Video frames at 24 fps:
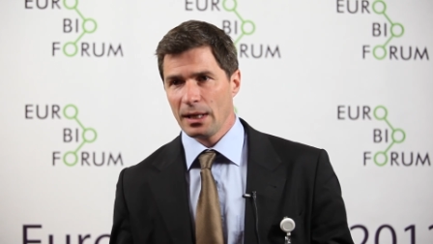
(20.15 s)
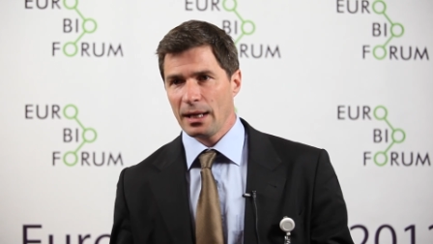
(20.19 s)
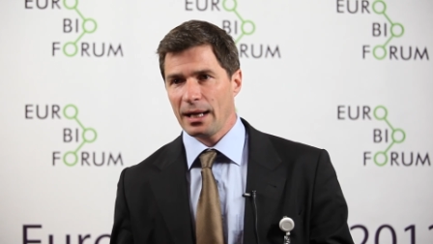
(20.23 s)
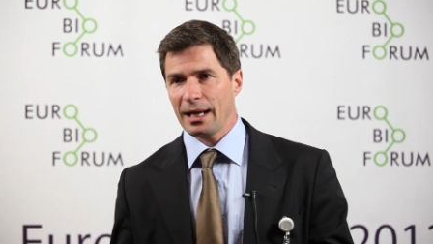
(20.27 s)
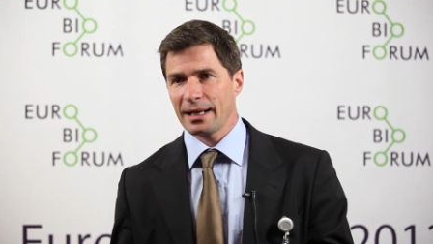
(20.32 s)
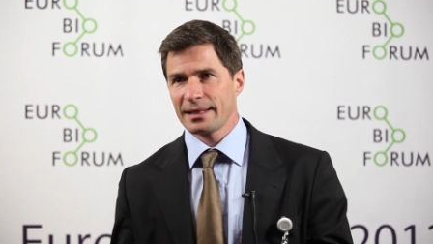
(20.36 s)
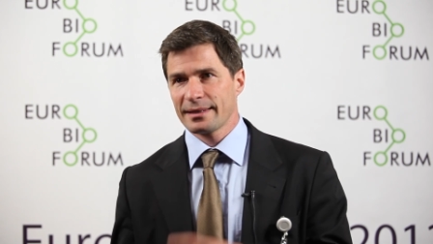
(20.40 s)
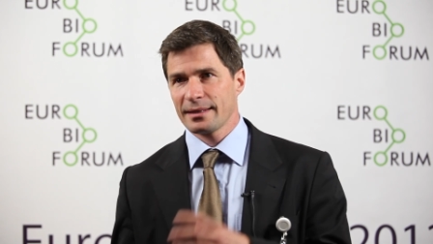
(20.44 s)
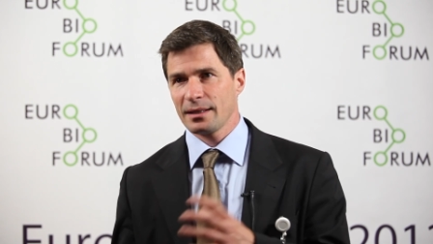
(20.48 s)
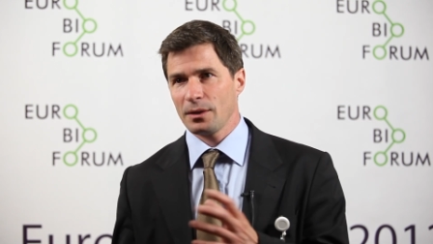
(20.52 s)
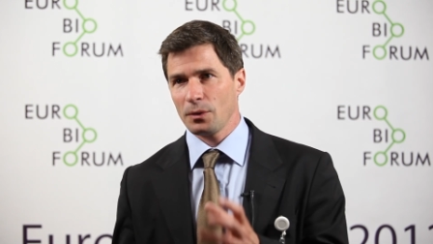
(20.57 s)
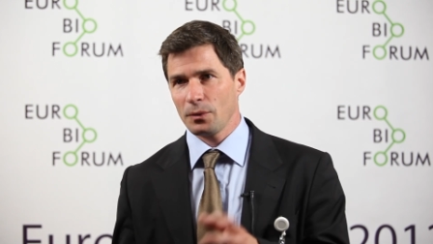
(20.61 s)

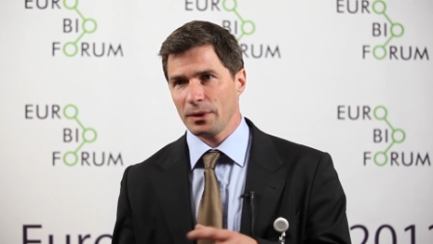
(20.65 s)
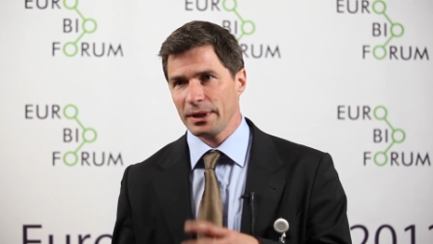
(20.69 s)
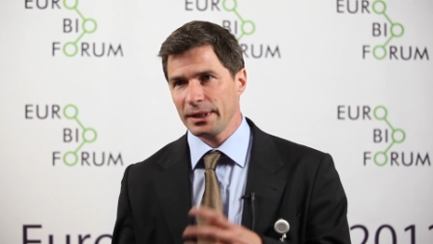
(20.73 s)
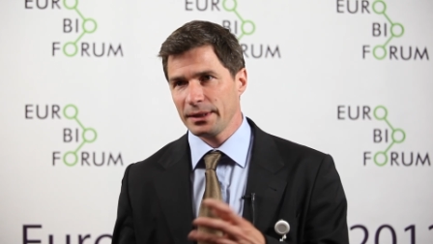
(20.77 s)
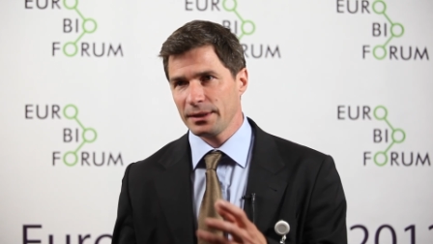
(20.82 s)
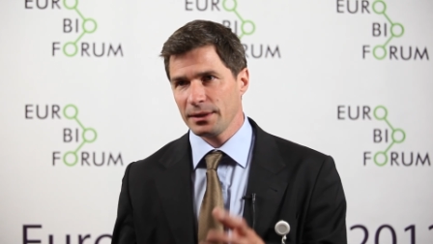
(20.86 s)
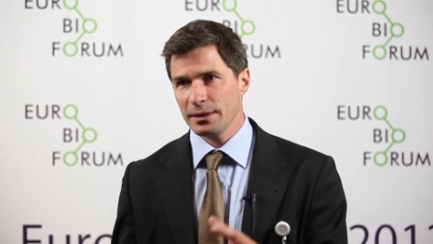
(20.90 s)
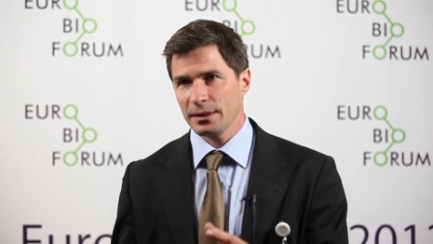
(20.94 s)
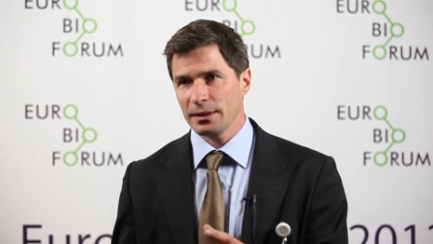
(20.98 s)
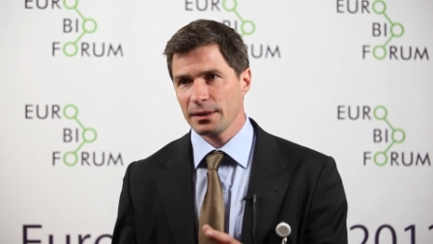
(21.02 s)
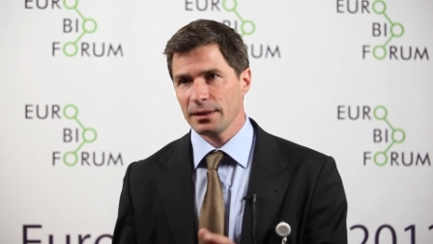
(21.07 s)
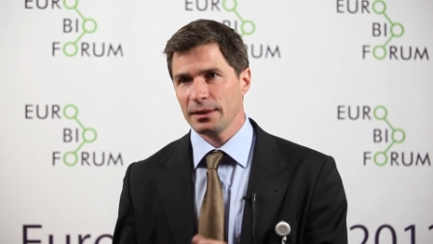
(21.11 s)

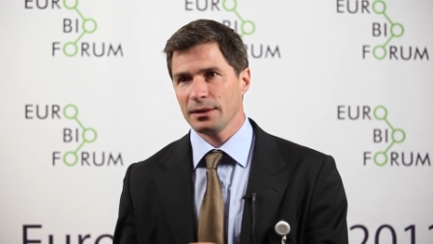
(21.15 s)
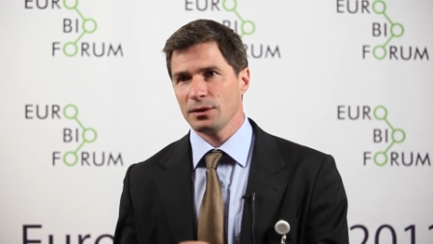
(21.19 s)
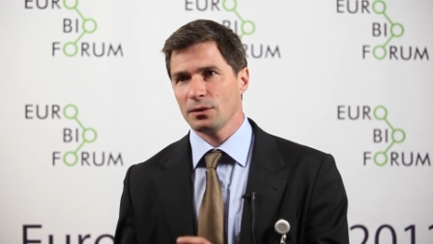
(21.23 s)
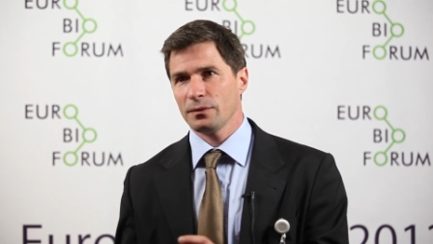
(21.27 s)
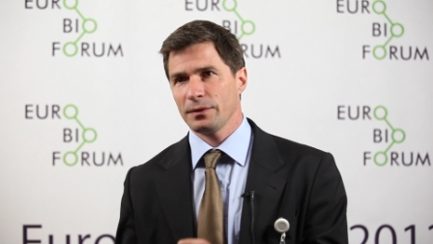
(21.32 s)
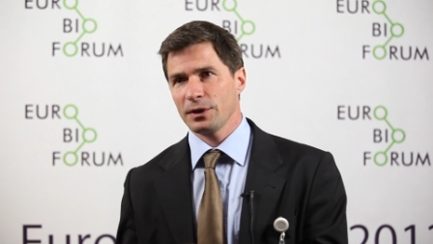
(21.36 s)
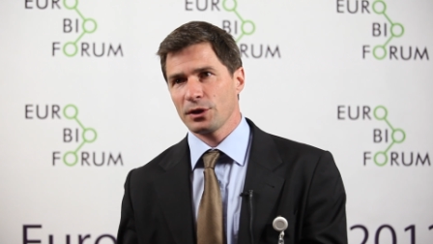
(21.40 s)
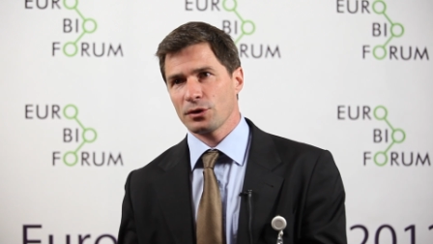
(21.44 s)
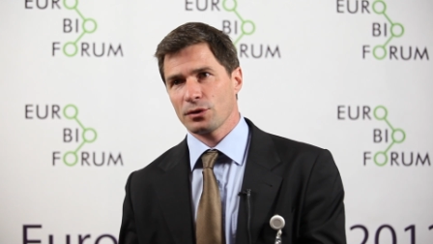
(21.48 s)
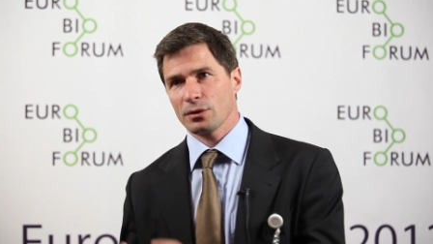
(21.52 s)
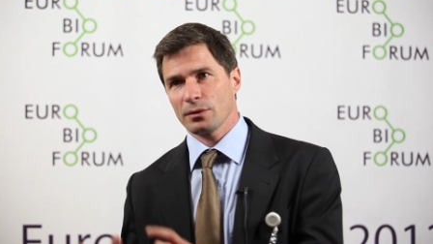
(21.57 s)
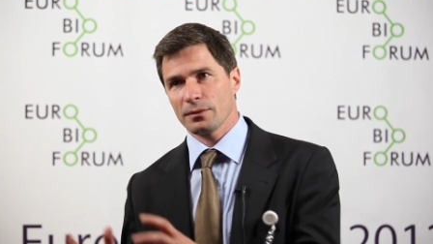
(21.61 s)
accelerating
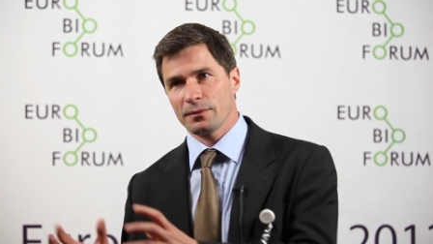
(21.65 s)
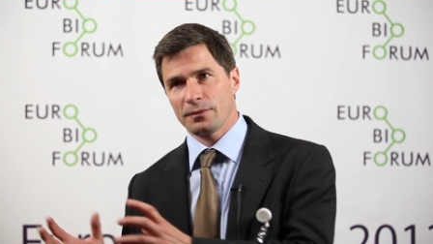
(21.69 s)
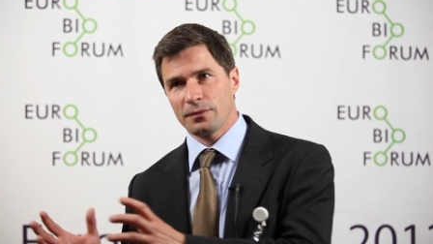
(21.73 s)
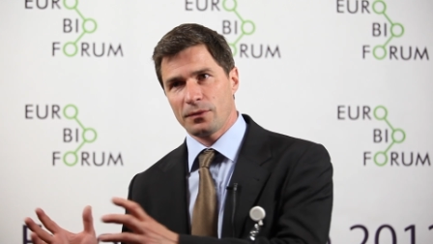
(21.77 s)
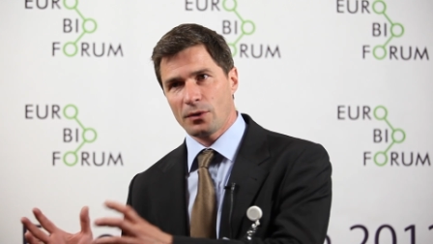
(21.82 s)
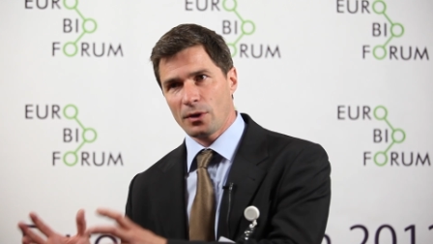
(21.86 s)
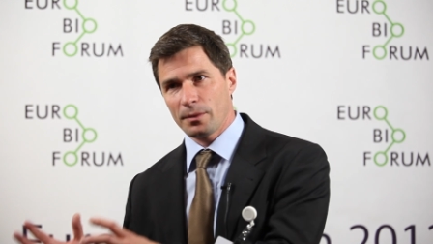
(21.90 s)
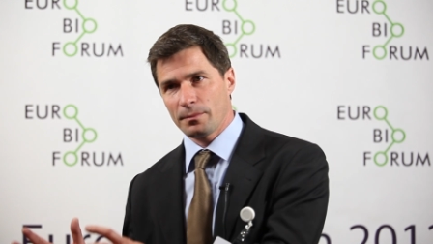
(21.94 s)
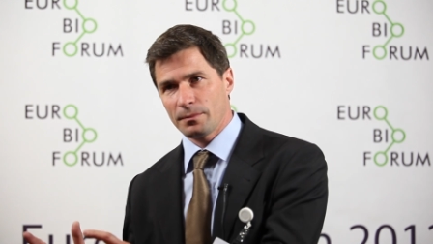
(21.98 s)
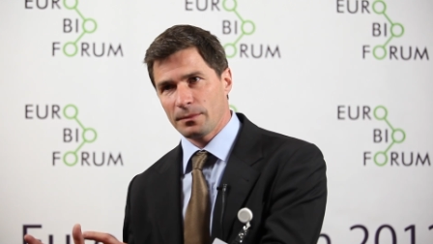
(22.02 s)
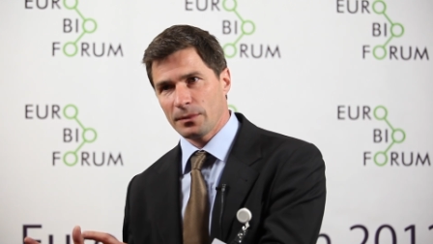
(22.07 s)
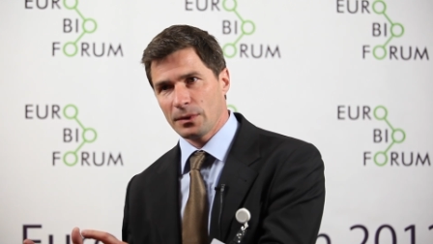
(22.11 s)
innovation
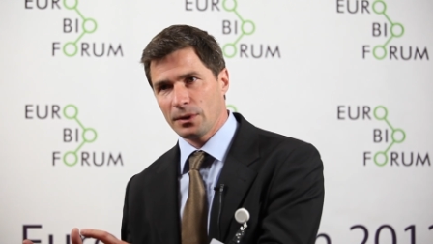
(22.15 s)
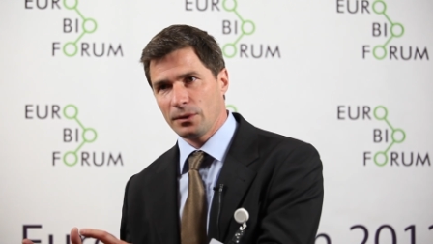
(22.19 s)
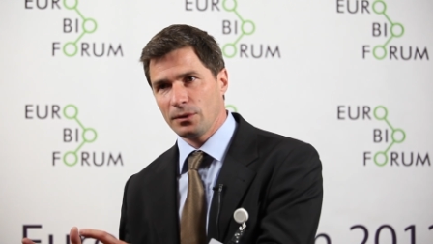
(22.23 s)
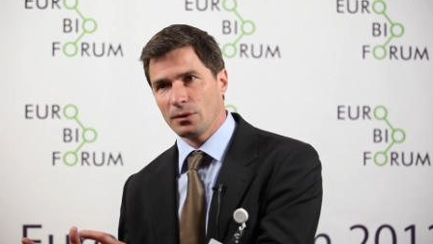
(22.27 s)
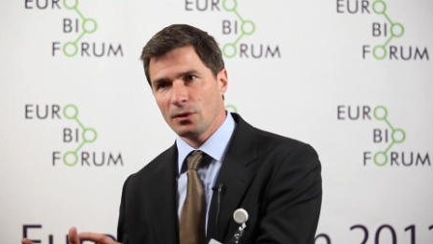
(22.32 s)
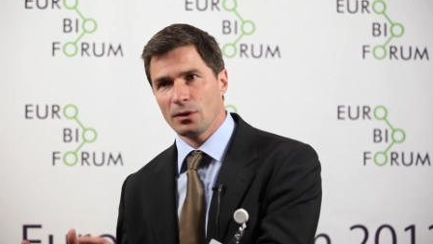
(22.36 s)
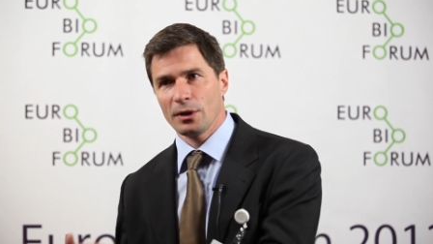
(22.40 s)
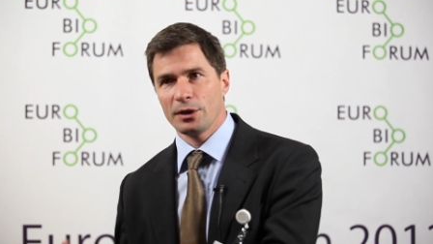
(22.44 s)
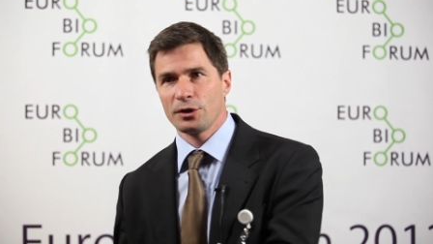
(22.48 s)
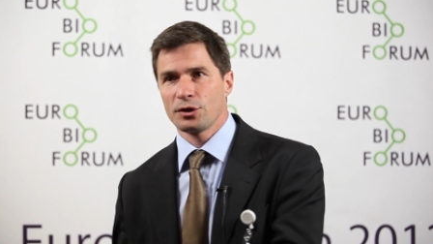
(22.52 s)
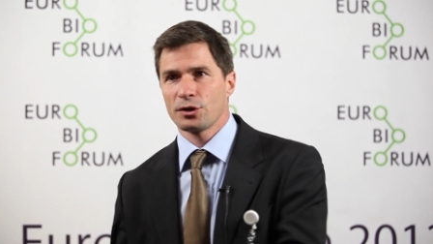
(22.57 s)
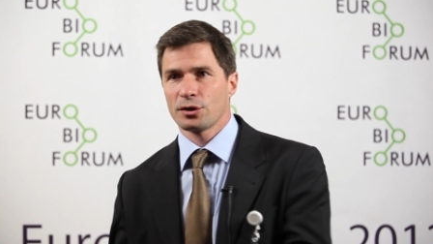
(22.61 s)
from
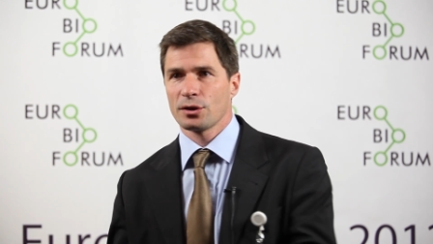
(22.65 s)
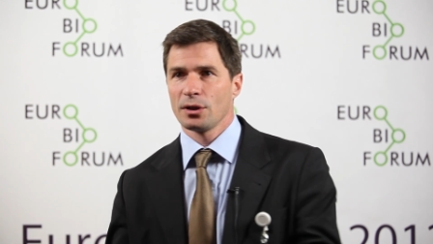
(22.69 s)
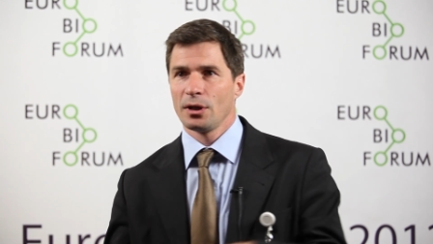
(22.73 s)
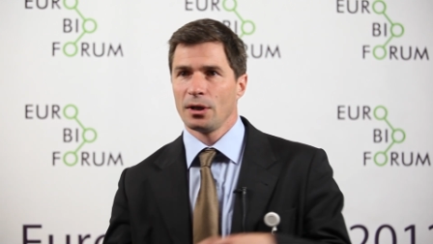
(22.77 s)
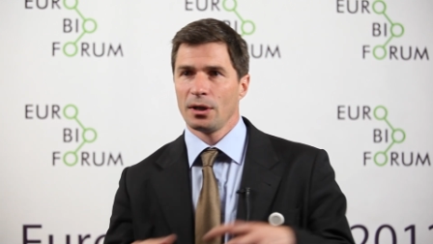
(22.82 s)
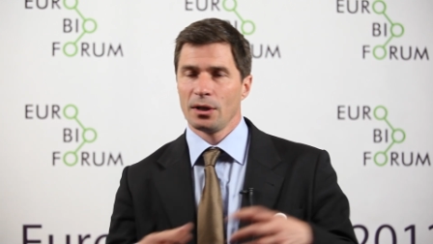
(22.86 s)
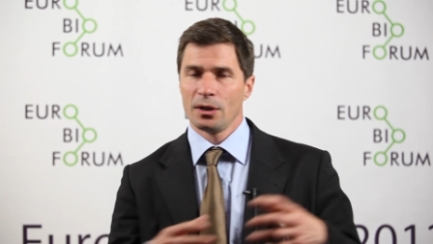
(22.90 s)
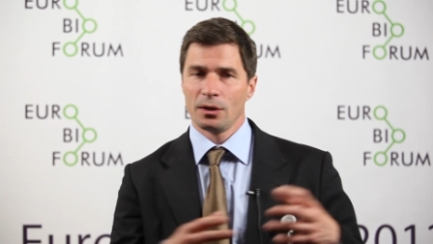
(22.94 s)
knowledge